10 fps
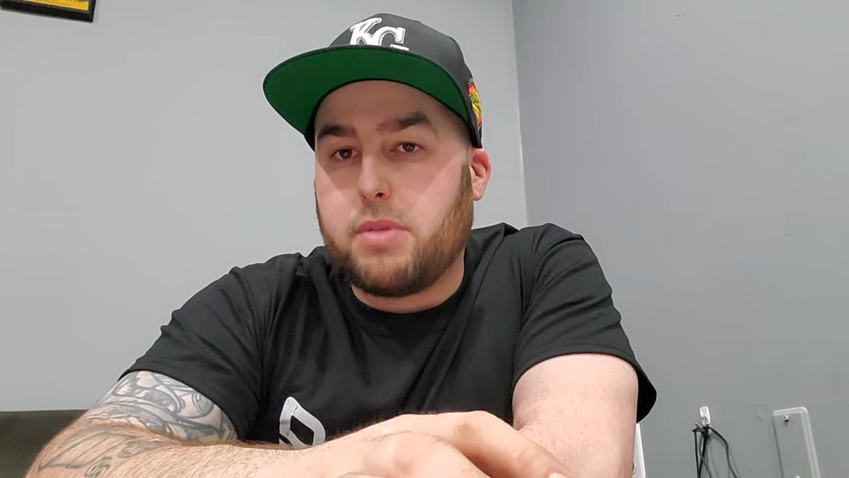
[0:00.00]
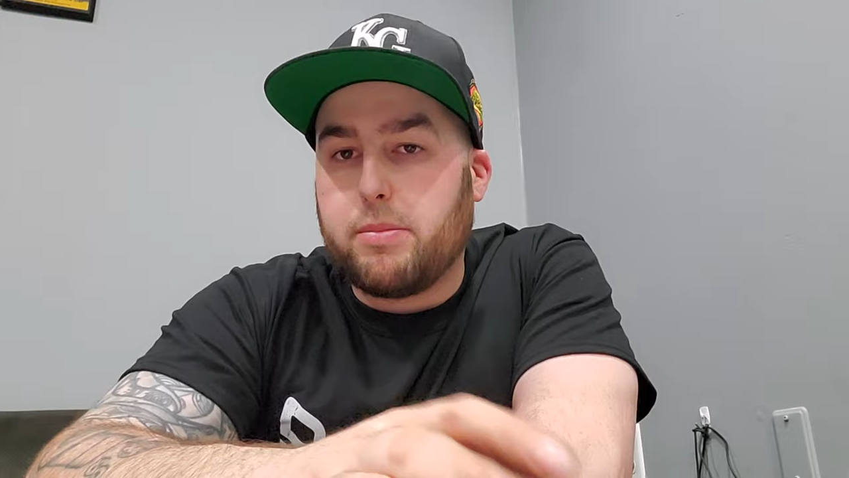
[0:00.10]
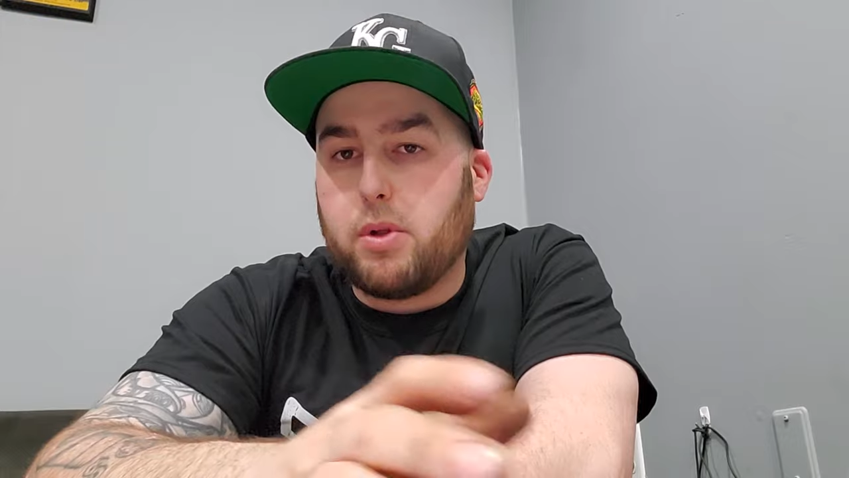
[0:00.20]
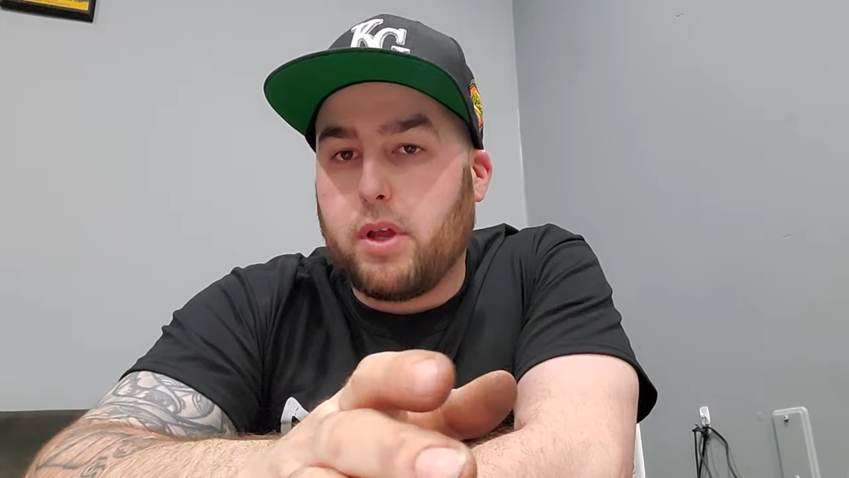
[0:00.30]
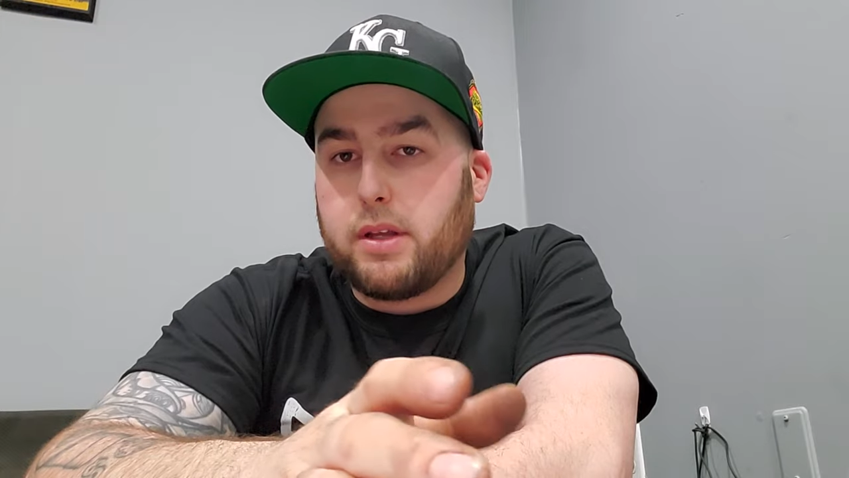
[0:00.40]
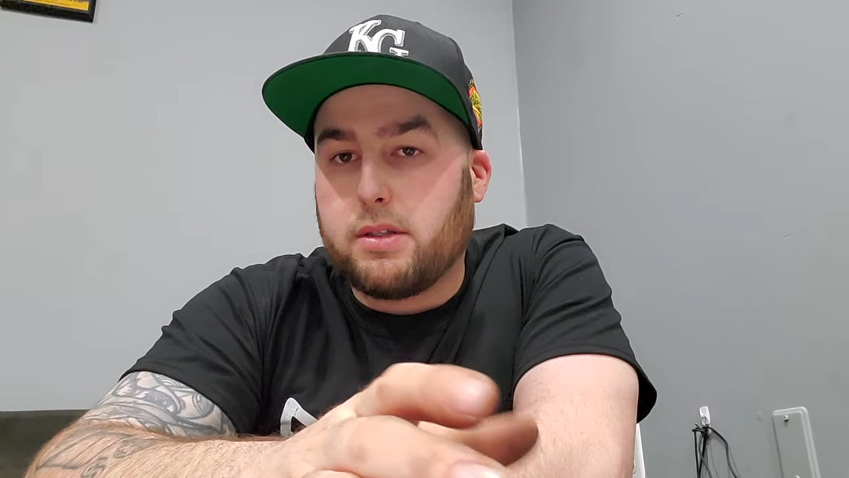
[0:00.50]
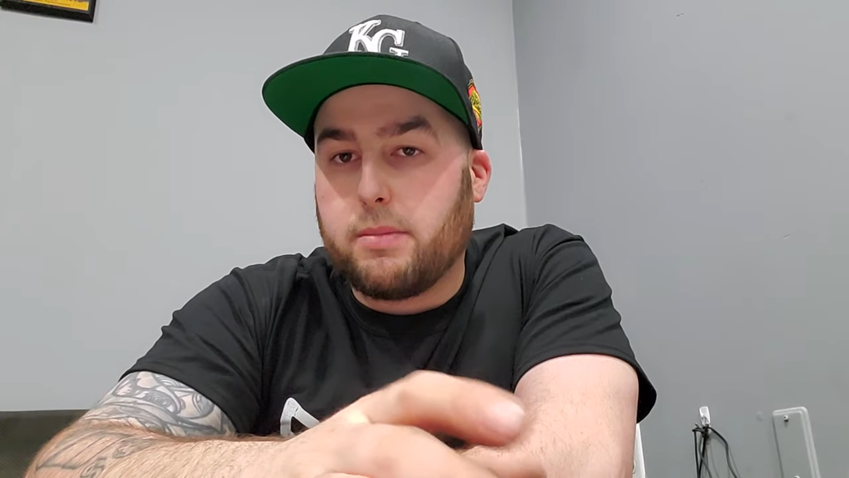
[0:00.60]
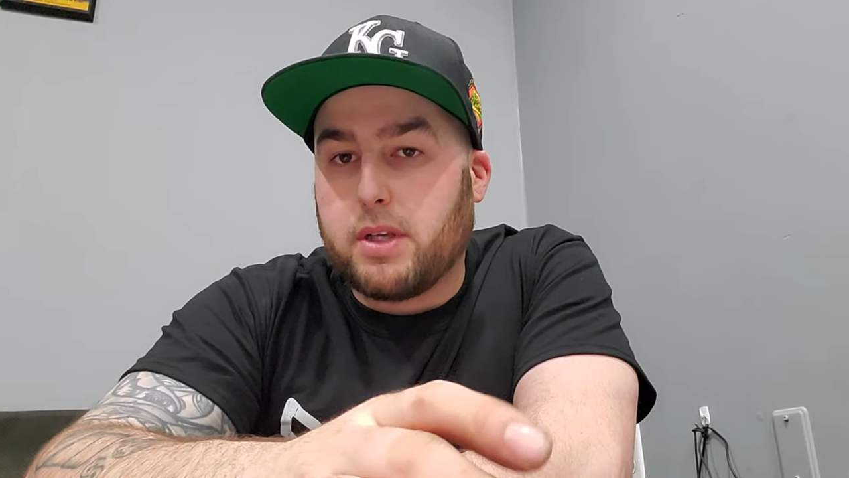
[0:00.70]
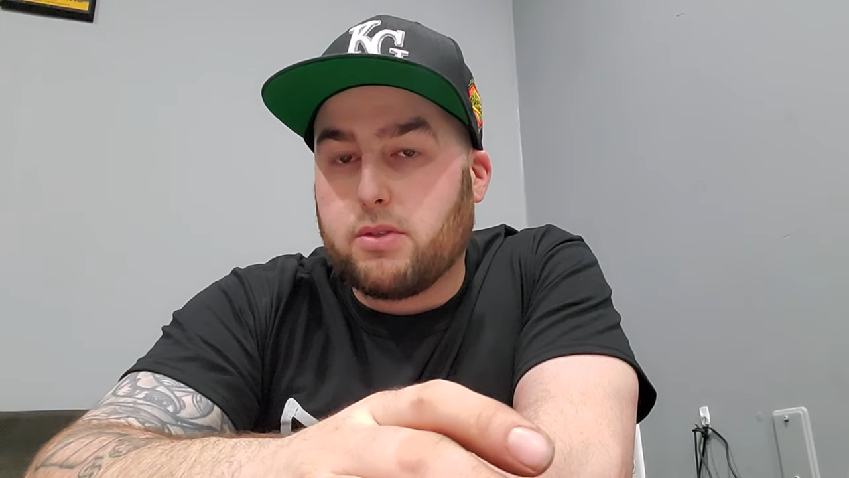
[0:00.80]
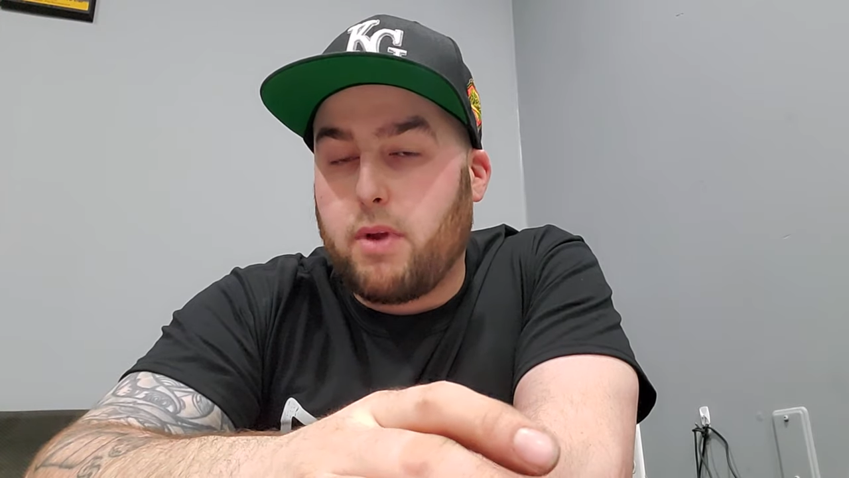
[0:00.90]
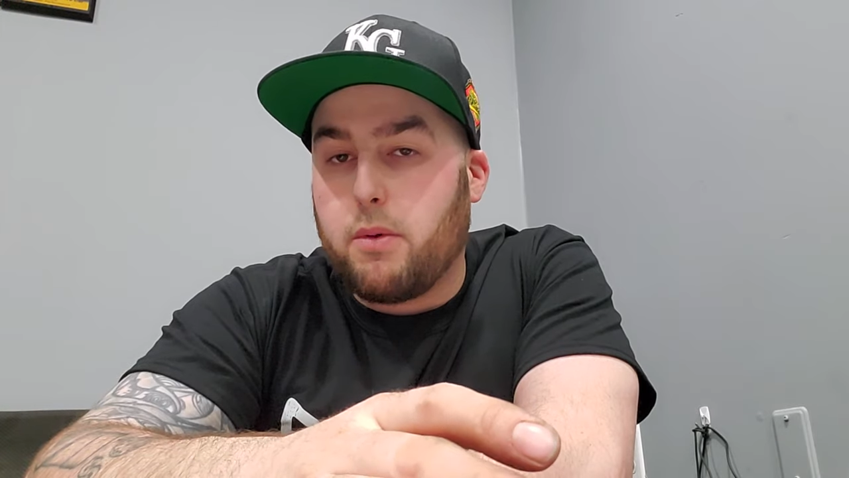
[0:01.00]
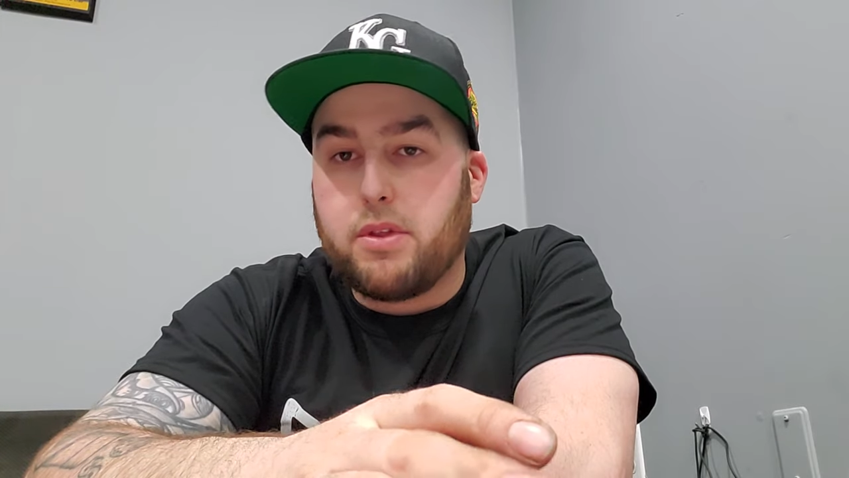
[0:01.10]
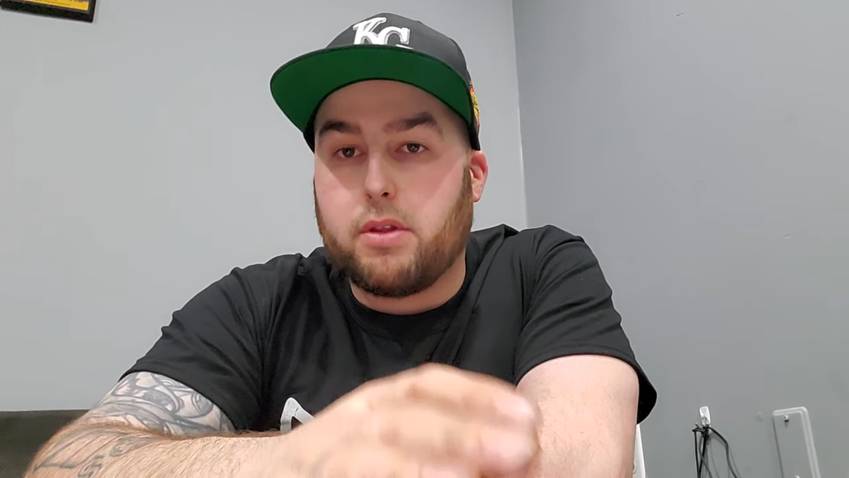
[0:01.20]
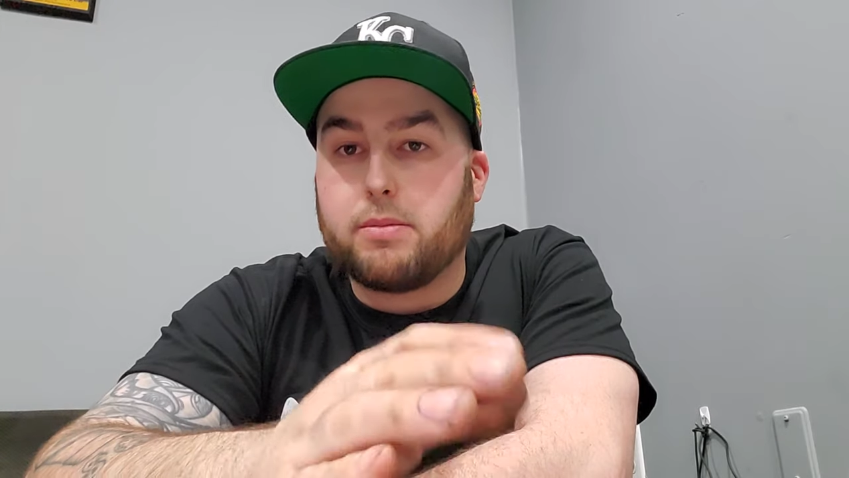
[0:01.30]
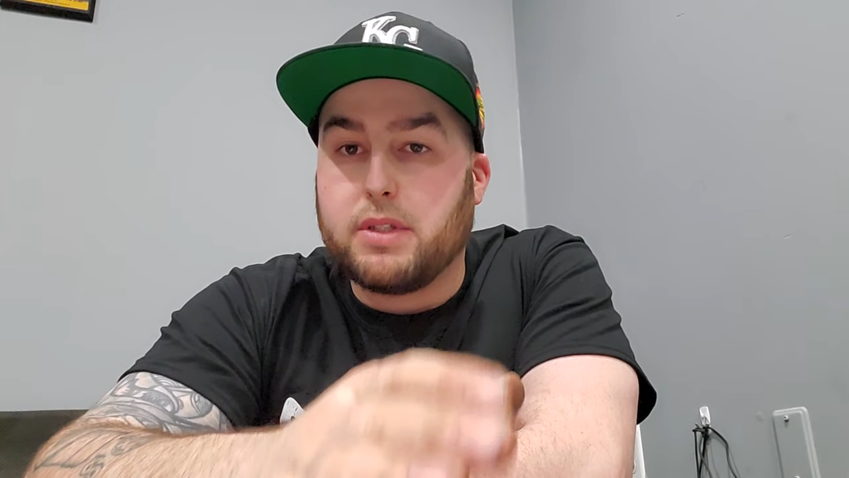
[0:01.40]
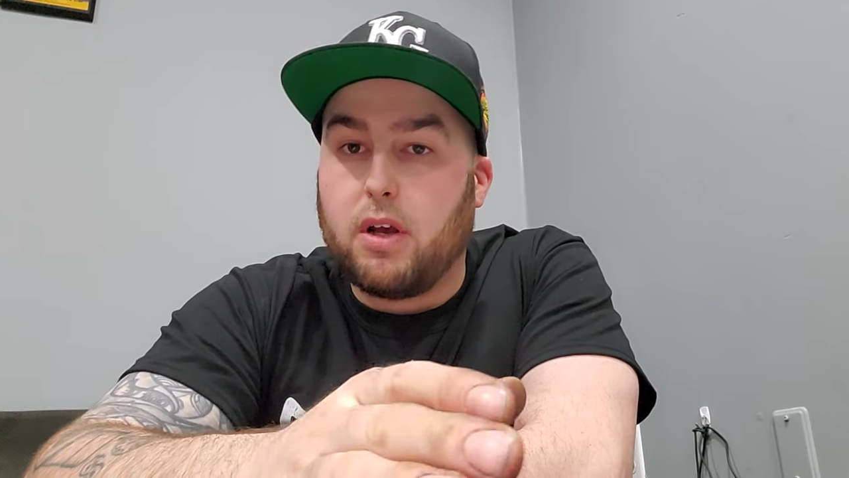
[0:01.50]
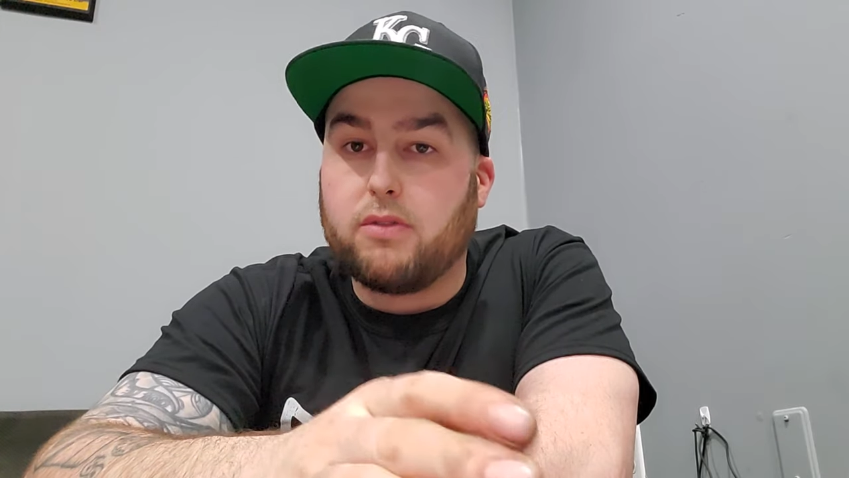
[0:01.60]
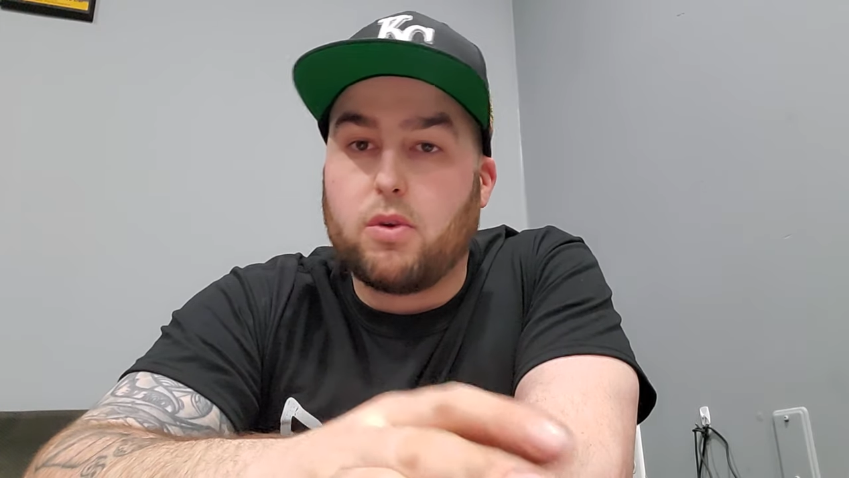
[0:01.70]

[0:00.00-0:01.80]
people like to mess around with on themselves